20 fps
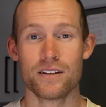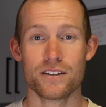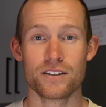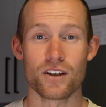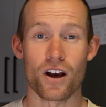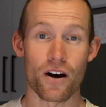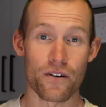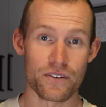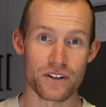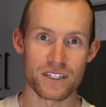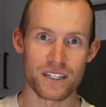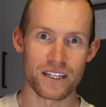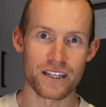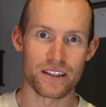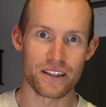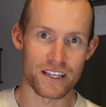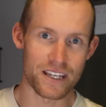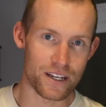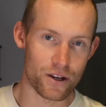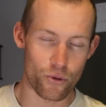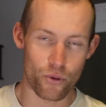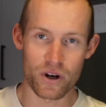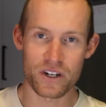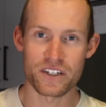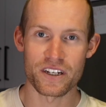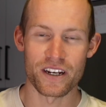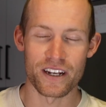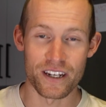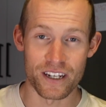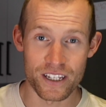So obviously the
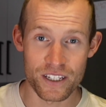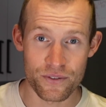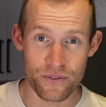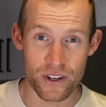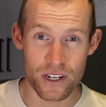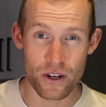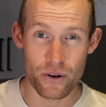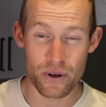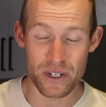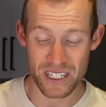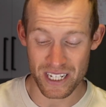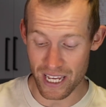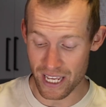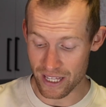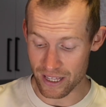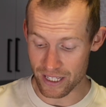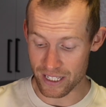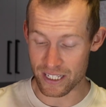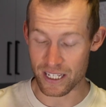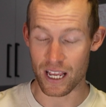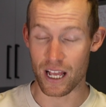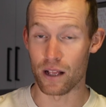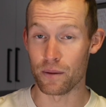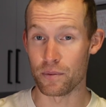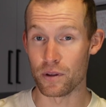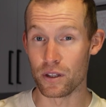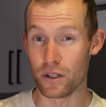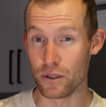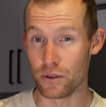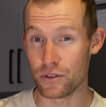question in this video is, can this help
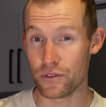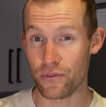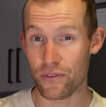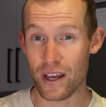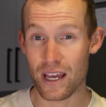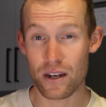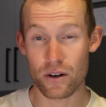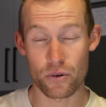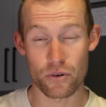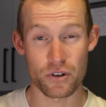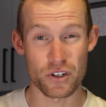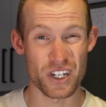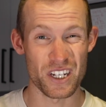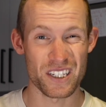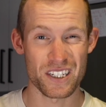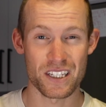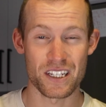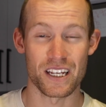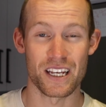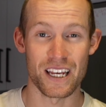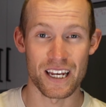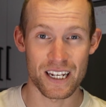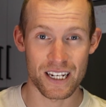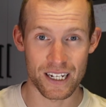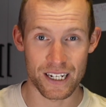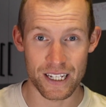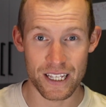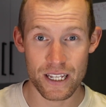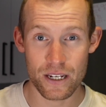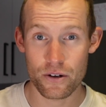you lose fat or just get
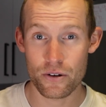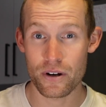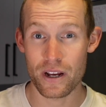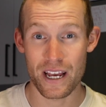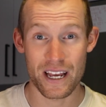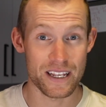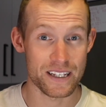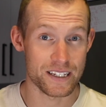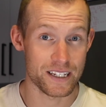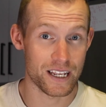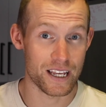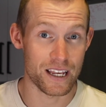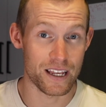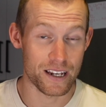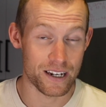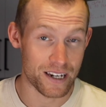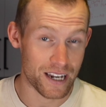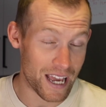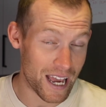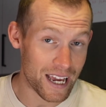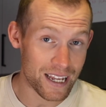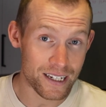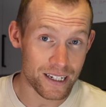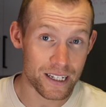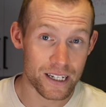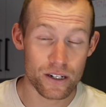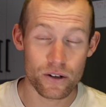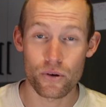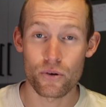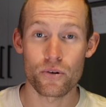leaner as an
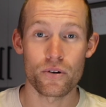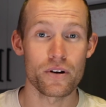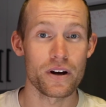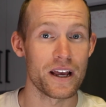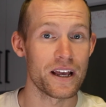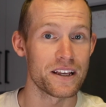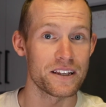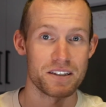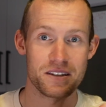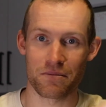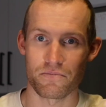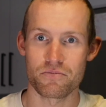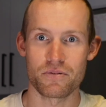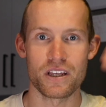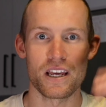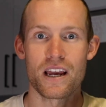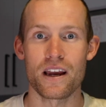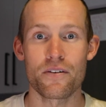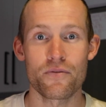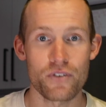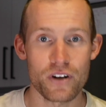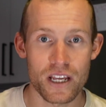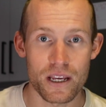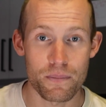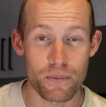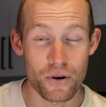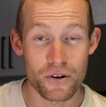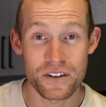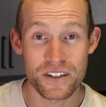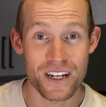athlete or as the everyday
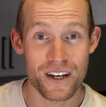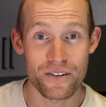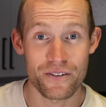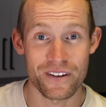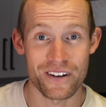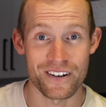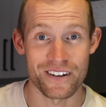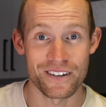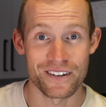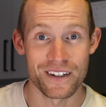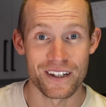person out there?